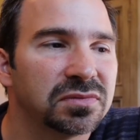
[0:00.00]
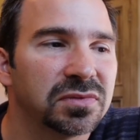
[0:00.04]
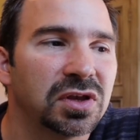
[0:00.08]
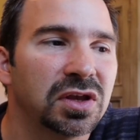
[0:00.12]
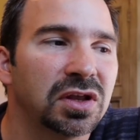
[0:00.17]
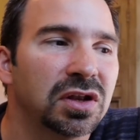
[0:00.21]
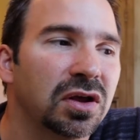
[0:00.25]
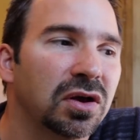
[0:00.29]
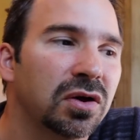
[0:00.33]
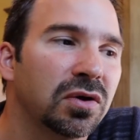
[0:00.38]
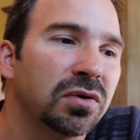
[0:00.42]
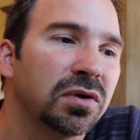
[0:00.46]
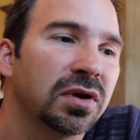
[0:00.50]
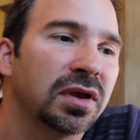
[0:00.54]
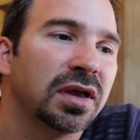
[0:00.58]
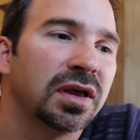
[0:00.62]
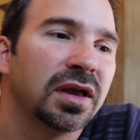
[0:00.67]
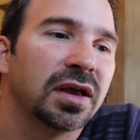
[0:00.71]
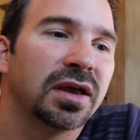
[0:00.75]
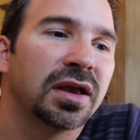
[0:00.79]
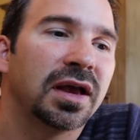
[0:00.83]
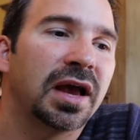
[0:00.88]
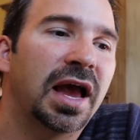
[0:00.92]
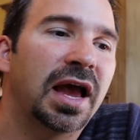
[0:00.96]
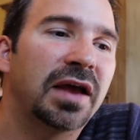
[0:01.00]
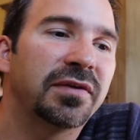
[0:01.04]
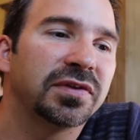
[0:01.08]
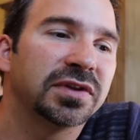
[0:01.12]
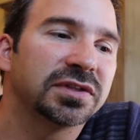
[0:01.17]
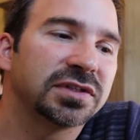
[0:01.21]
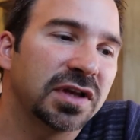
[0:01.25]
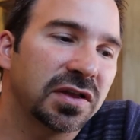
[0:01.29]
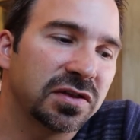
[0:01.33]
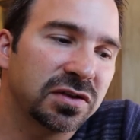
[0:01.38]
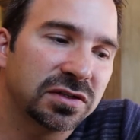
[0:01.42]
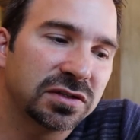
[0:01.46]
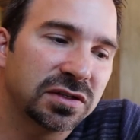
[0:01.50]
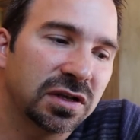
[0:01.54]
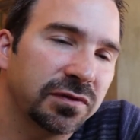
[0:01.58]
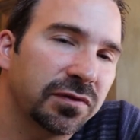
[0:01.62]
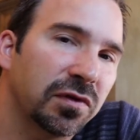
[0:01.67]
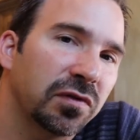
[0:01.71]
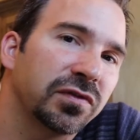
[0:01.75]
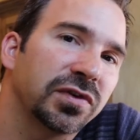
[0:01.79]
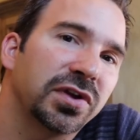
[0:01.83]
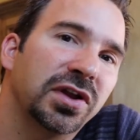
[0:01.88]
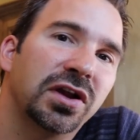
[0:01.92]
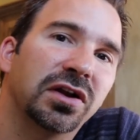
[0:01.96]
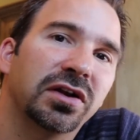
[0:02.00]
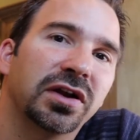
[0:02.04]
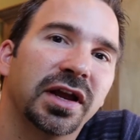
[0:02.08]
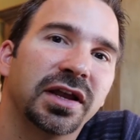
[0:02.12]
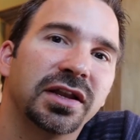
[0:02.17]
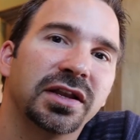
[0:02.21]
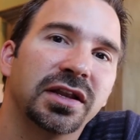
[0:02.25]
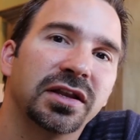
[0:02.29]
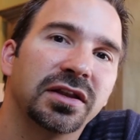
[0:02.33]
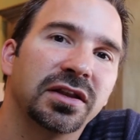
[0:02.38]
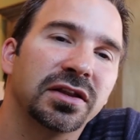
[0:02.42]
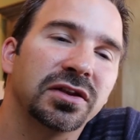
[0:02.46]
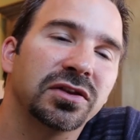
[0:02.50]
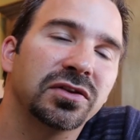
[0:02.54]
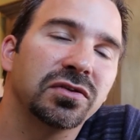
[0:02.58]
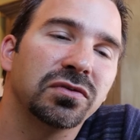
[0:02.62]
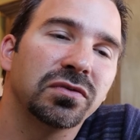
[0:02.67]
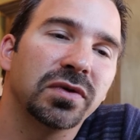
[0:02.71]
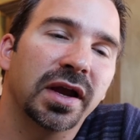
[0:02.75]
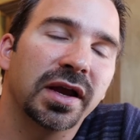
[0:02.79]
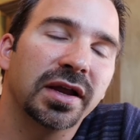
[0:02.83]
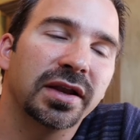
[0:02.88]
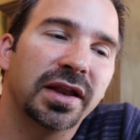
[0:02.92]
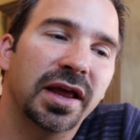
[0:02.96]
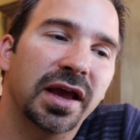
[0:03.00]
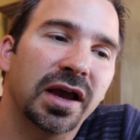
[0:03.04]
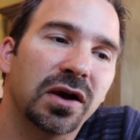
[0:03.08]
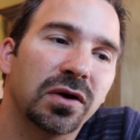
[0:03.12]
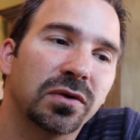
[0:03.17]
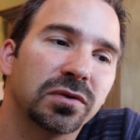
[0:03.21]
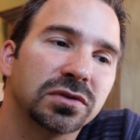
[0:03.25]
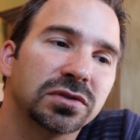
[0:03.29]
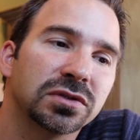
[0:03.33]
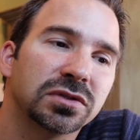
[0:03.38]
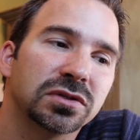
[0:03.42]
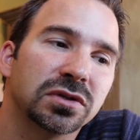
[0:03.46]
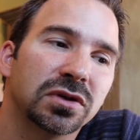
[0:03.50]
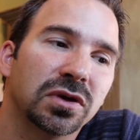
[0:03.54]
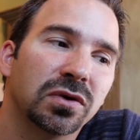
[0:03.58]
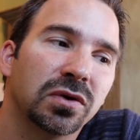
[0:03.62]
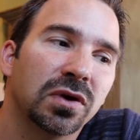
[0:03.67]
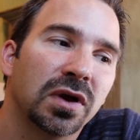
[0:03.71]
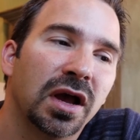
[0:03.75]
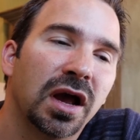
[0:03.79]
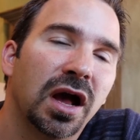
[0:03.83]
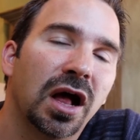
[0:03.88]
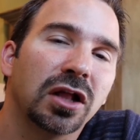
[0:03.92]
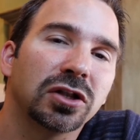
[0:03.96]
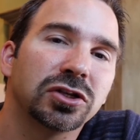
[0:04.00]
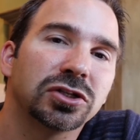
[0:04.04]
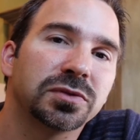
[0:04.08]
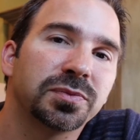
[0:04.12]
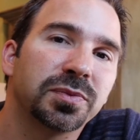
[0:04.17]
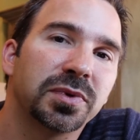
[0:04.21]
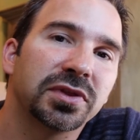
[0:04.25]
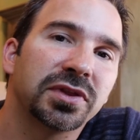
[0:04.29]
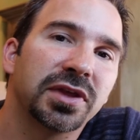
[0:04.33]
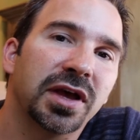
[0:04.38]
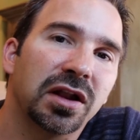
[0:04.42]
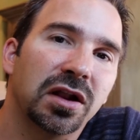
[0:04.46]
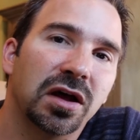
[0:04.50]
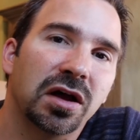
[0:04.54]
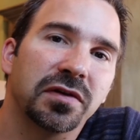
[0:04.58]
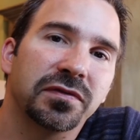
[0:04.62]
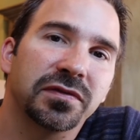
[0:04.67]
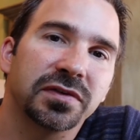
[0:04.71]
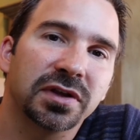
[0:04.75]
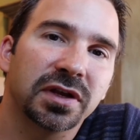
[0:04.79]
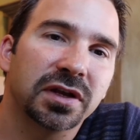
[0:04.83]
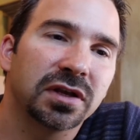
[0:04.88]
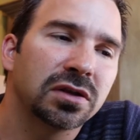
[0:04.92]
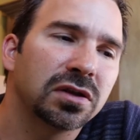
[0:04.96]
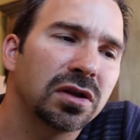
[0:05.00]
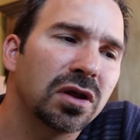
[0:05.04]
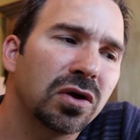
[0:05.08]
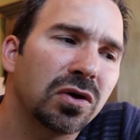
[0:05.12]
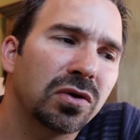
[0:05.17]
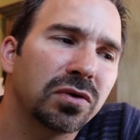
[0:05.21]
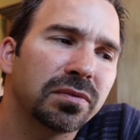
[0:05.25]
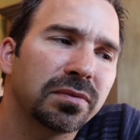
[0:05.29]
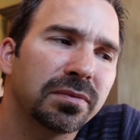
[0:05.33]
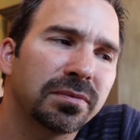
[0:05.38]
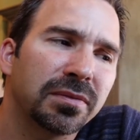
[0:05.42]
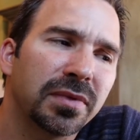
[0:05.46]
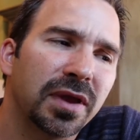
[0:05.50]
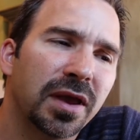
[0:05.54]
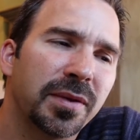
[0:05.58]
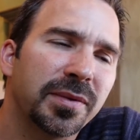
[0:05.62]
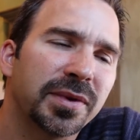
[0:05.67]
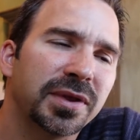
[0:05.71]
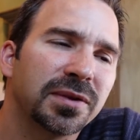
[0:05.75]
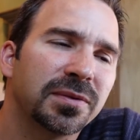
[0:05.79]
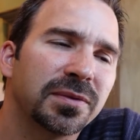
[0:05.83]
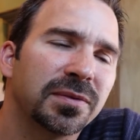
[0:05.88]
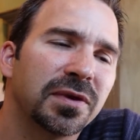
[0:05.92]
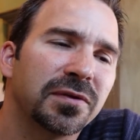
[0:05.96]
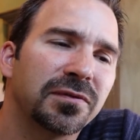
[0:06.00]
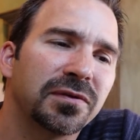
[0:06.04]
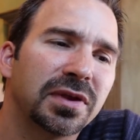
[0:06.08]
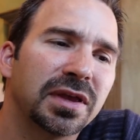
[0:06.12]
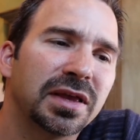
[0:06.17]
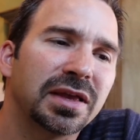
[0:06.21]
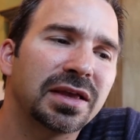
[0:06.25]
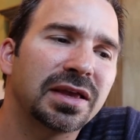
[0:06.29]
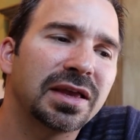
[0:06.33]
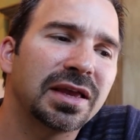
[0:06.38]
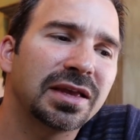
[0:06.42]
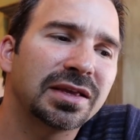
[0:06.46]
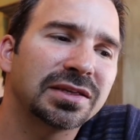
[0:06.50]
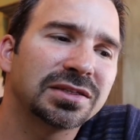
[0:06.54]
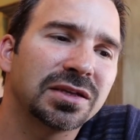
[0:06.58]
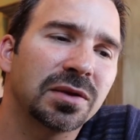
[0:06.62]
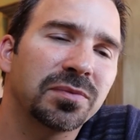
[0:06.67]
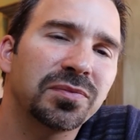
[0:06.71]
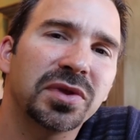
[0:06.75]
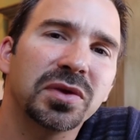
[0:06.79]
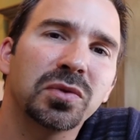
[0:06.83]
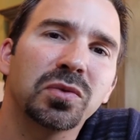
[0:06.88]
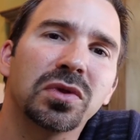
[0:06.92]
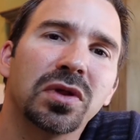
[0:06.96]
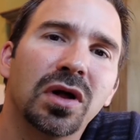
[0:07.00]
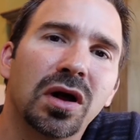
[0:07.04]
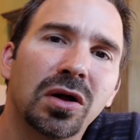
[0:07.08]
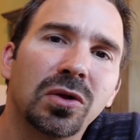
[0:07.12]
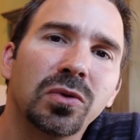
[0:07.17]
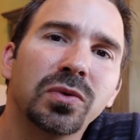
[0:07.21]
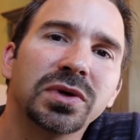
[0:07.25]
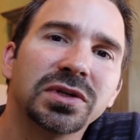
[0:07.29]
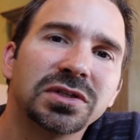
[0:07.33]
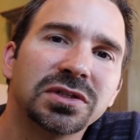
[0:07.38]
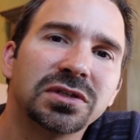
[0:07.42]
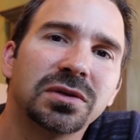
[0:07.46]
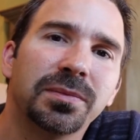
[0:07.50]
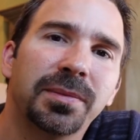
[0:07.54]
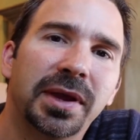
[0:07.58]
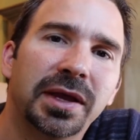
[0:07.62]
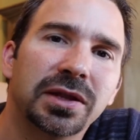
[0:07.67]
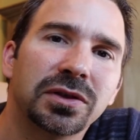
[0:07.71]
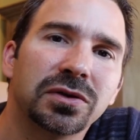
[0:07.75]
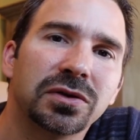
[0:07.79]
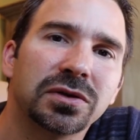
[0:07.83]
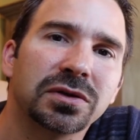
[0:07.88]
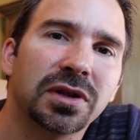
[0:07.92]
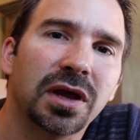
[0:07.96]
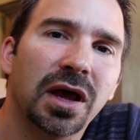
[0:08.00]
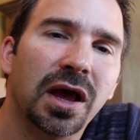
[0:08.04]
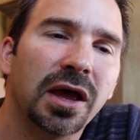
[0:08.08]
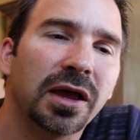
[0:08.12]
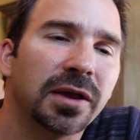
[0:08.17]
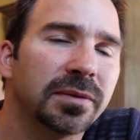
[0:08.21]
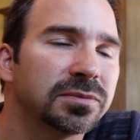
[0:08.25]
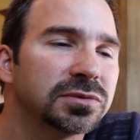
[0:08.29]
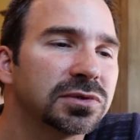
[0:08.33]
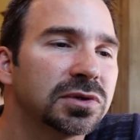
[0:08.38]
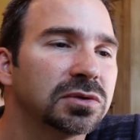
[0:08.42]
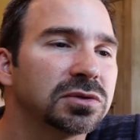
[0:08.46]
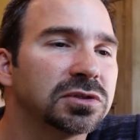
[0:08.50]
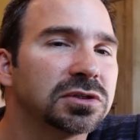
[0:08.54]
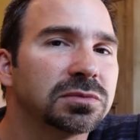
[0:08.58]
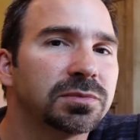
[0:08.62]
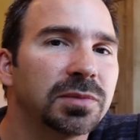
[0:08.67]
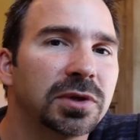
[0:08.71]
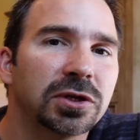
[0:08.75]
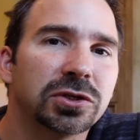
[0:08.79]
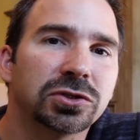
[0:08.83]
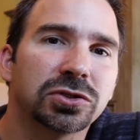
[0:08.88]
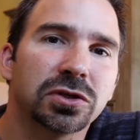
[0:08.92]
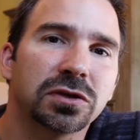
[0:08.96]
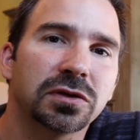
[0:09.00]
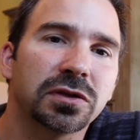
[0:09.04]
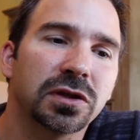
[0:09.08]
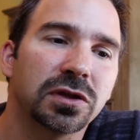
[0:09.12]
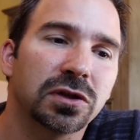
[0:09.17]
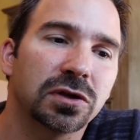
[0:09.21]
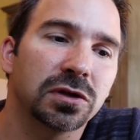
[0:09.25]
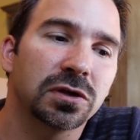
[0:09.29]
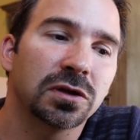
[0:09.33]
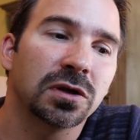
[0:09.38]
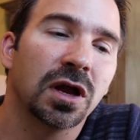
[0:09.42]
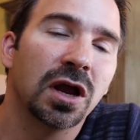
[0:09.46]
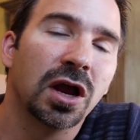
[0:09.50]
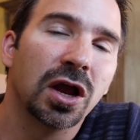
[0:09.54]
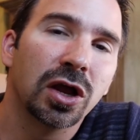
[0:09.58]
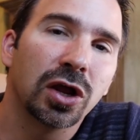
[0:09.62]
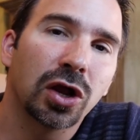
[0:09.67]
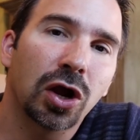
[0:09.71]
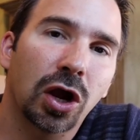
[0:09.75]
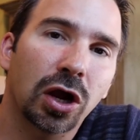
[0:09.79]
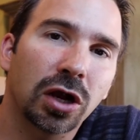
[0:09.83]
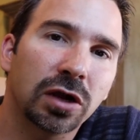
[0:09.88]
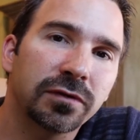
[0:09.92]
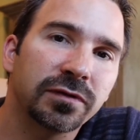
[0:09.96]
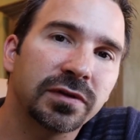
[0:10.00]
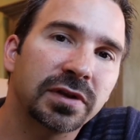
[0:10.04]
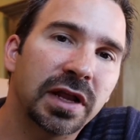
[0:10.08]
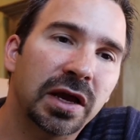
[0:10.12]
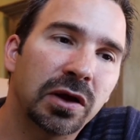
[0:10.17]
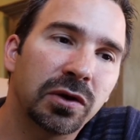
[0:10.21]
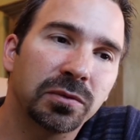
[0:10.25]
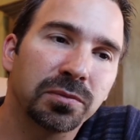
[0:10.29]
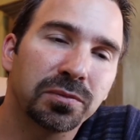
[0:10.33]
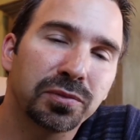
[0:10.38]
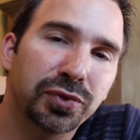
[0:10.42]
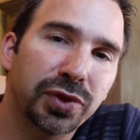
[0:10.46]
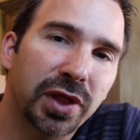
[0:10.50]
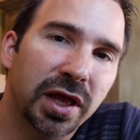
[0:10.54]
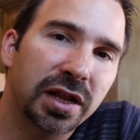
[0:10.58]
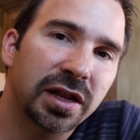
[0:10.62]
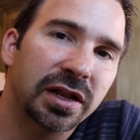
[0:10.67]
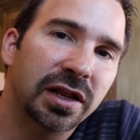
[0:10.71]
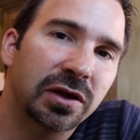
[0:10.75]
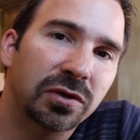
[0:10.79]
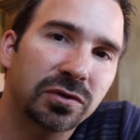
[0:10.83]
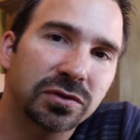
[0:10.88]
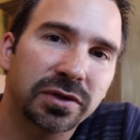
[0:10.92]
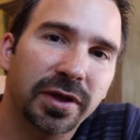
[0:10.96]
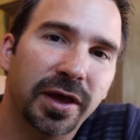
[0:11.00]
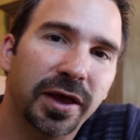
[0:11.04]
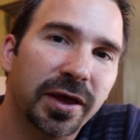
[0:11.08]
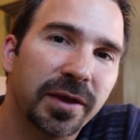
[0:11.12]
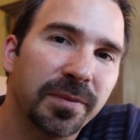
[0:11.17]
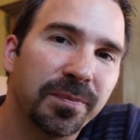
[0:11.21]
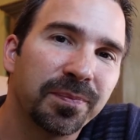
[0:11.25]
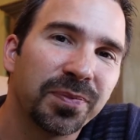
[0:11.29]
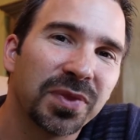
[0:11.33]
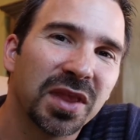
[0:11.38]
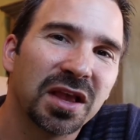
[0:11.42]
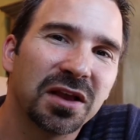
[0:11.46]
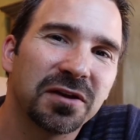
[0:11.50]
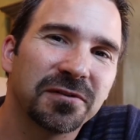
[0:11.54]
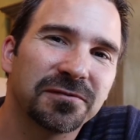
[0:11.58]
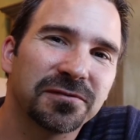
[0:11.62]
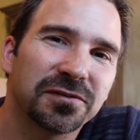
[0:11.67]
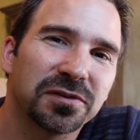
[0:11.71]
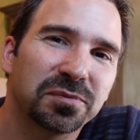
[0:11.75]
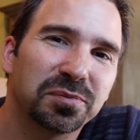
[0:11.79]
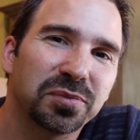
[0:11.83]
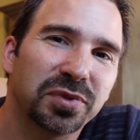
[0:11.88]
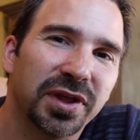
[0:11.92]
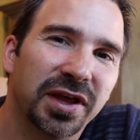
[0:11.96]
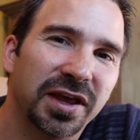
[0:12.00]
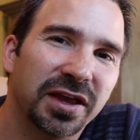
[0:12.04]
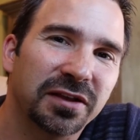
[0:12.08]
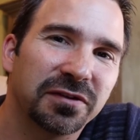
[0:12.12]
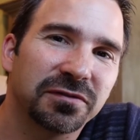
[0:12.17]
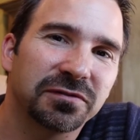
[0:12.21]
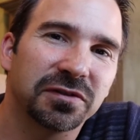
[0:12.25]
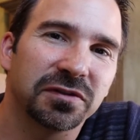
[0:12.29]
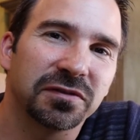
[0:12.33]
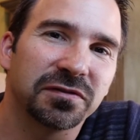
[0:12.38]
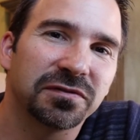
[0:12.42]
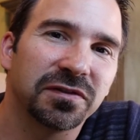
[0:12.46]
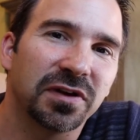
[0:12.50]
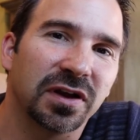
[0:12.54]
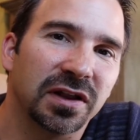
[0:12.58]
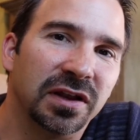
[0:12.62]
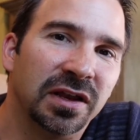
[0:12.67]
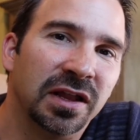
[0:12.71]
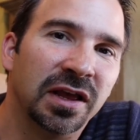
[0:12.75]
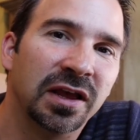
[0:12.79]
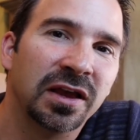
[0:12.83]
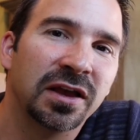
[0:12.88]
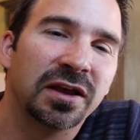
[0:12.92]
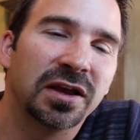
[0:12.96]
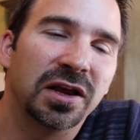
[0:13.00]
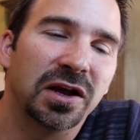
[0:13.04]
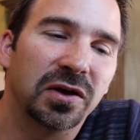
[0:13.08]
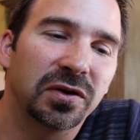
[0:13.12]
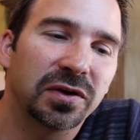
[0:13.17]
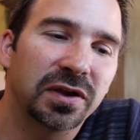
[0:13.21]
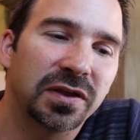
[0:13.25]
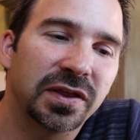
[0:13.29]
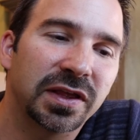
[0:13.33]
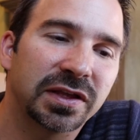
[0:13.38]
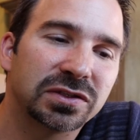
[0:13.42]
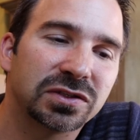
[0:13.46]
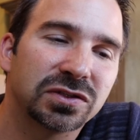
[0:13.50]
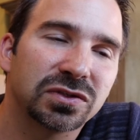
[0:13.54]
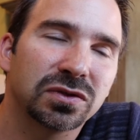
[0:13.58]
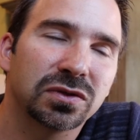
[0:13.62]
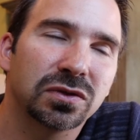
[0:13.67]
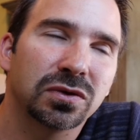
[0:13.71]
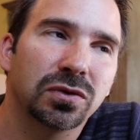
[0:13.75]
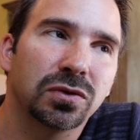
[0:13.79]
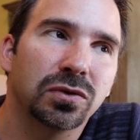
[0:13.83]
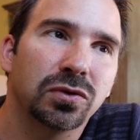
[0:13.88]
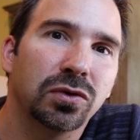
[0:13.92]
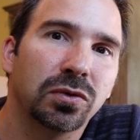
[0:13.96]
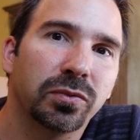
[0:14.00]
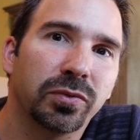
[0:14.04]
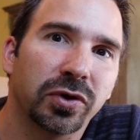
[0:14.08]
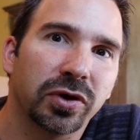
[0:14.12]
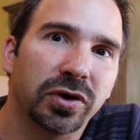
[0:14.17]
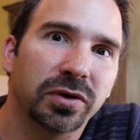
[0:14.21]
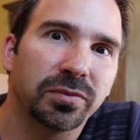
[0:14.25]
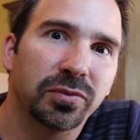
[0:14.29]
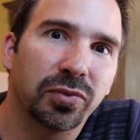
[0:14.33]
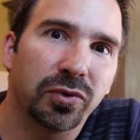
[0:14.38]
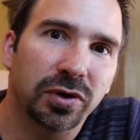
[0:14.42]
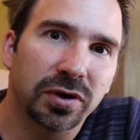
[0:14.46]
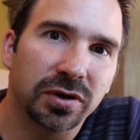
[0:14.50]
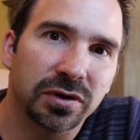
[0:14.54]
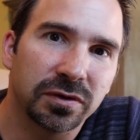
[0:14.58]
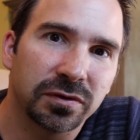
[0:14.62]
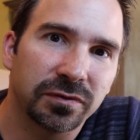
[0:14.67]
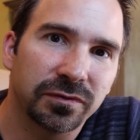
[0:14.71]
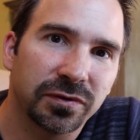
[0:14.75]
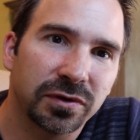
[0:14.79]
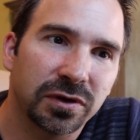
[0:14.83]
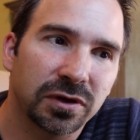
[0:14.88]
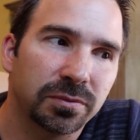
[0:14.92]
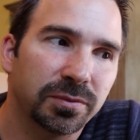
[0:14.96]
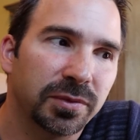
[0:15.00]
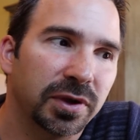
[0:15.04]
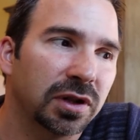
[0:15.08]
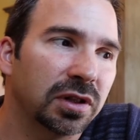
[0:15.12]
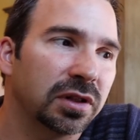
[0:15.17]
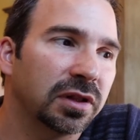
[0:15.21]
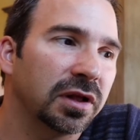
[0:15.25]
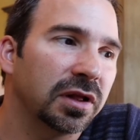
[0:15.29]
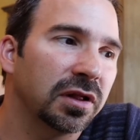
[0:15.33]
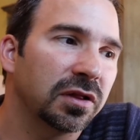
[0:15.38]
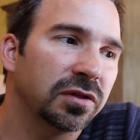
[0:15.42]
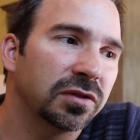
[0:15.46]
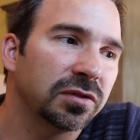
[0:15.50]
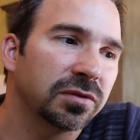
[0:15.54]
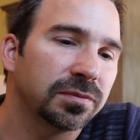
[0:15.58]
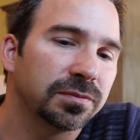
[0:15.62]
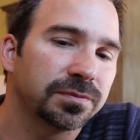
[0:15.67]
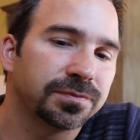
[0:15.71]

You know, I have this other stuff over here I need to do right now, and so I'll just put that off again. No, I mean, it, something will always demand your time. So just make sure that you're carving out and planning out time for play and for fun. Okay, that's uber important for your mental health.